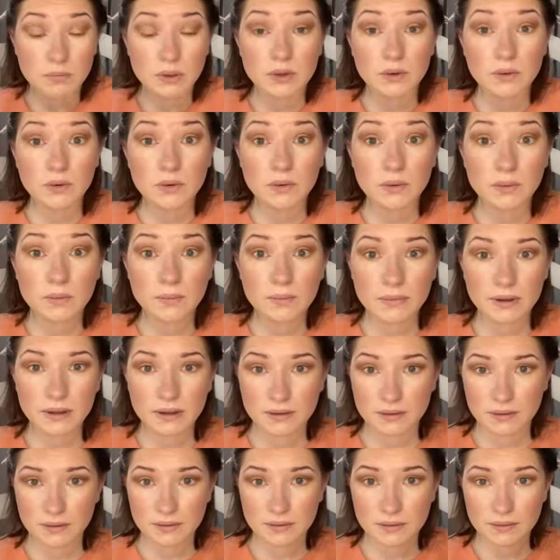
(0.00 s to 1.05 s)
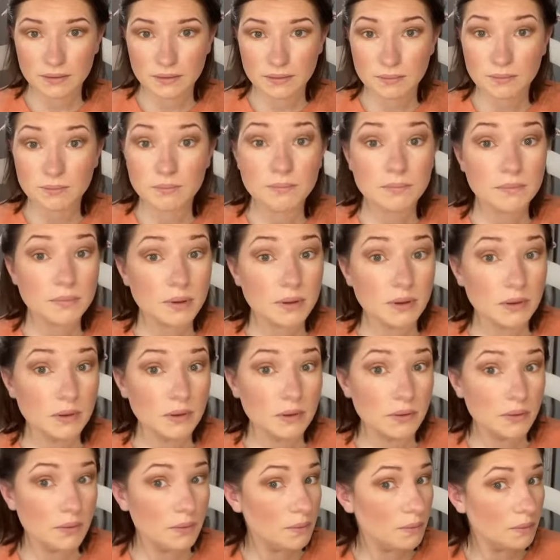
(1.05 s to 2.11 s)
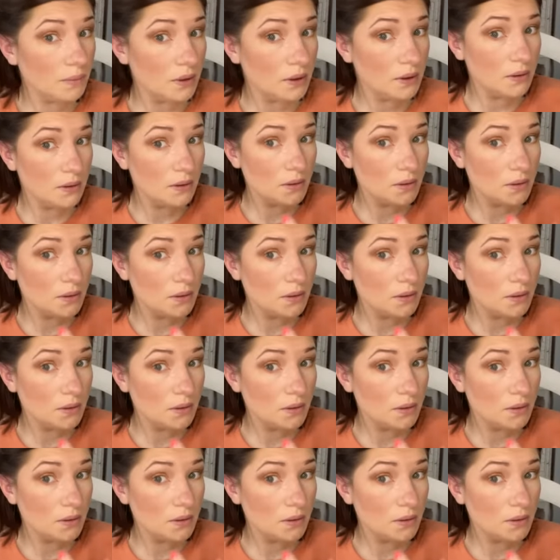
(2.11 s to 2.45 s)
Boom, boom.